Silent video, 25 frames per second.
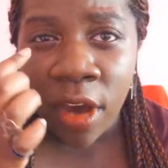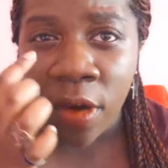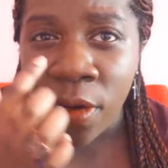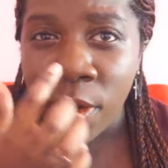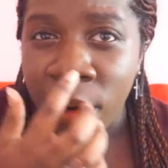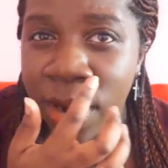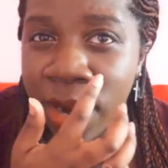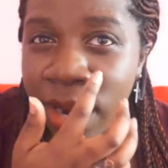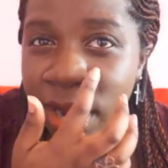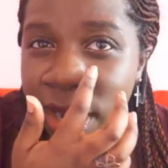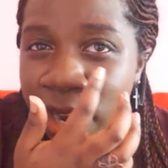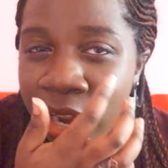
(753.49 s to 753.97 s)

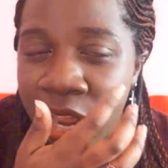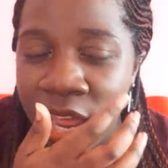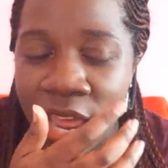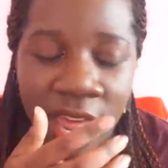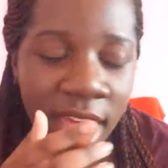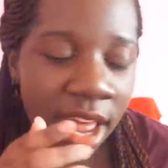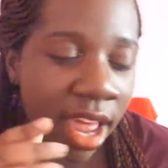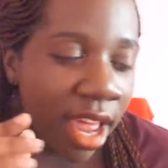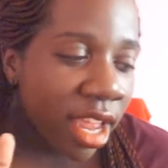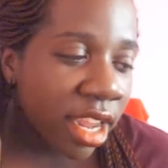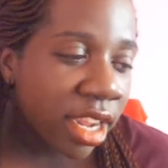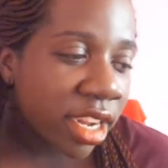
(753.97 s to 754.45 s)
or,
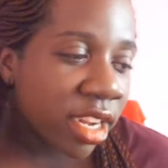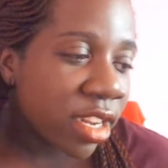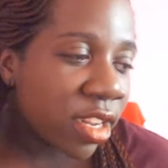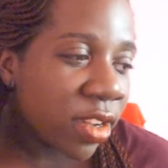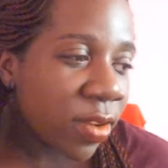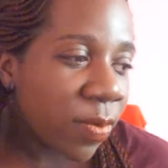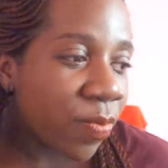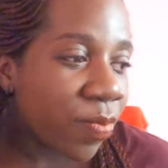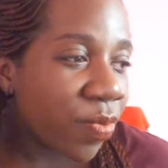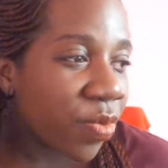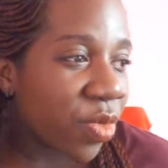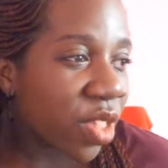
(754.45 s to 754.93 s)
and
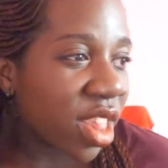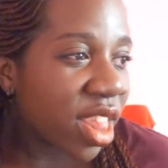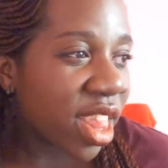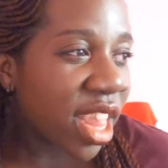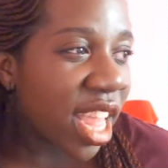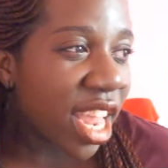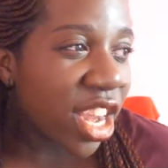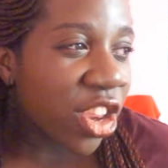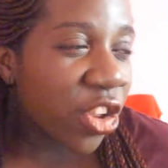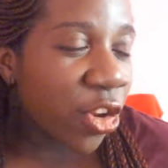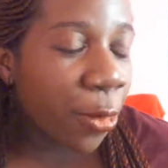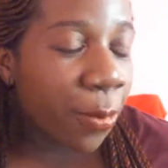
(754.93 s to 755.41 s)

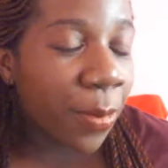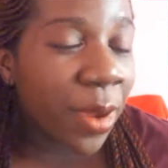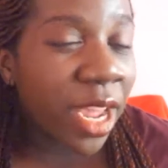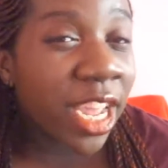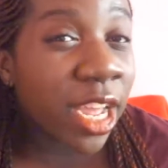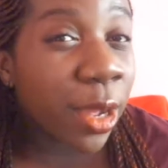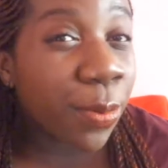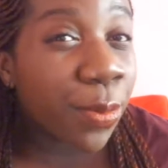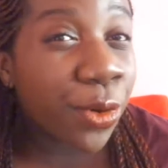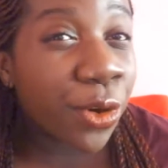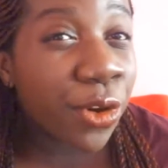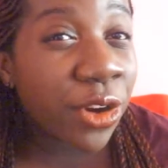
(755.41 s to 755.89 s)
then your
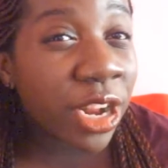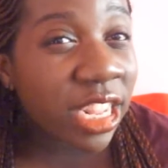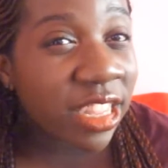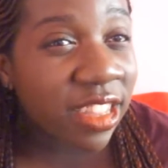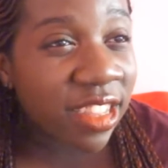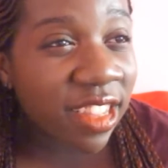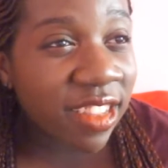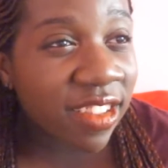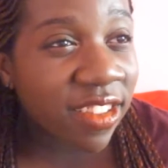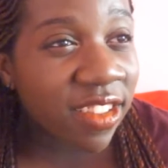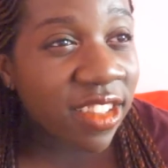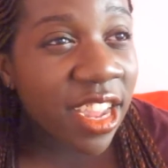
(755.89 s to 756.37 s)
makeup
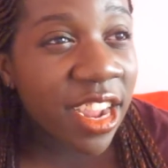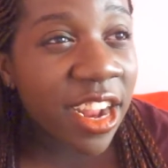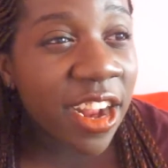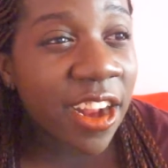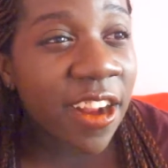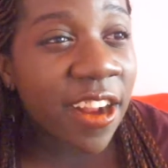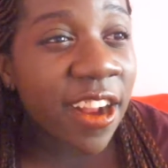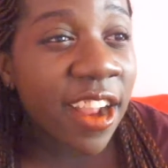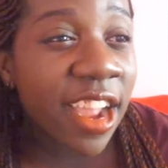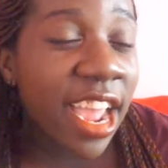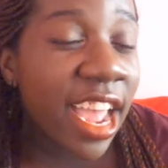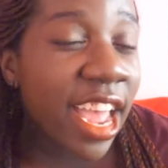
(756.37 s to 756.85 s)
creases
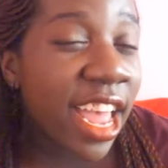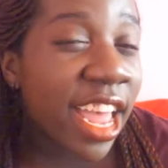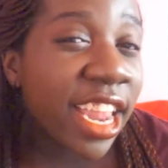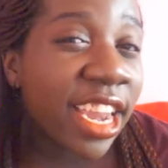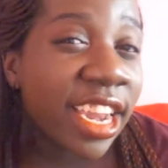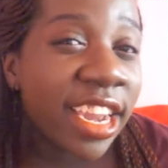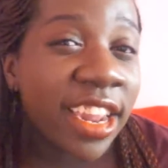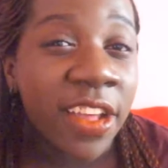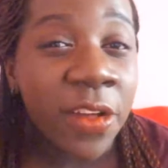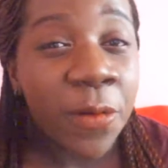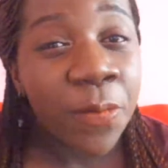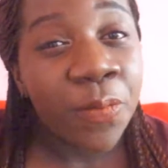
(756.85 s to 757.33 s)
there,
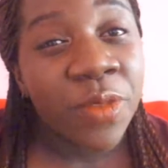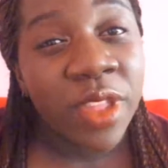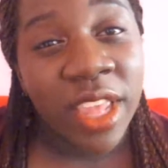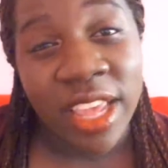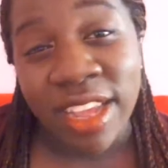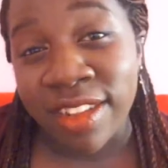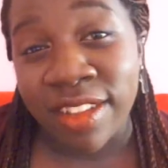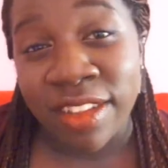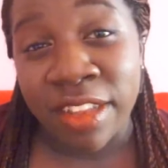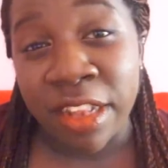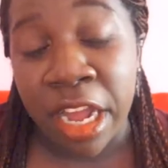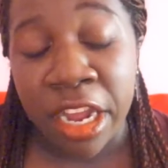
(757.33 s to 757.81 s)
and
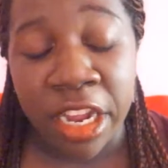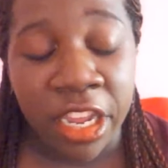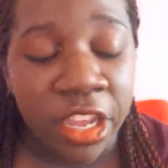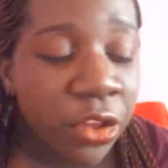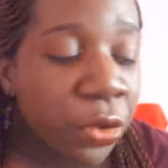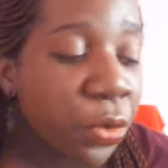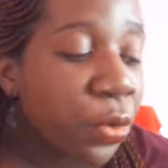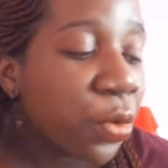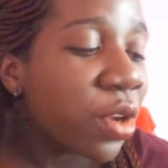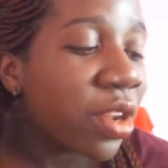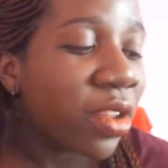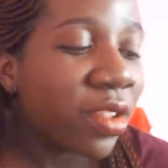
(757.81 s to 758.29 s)
it's not
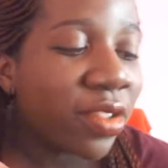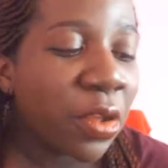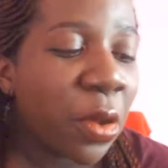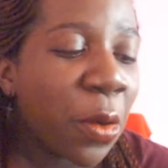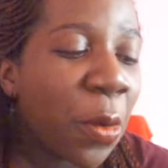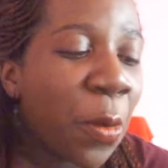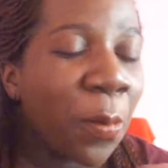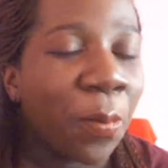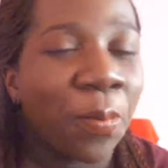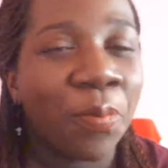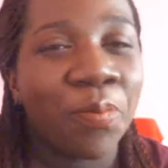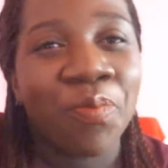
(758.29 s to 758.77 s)
cute. So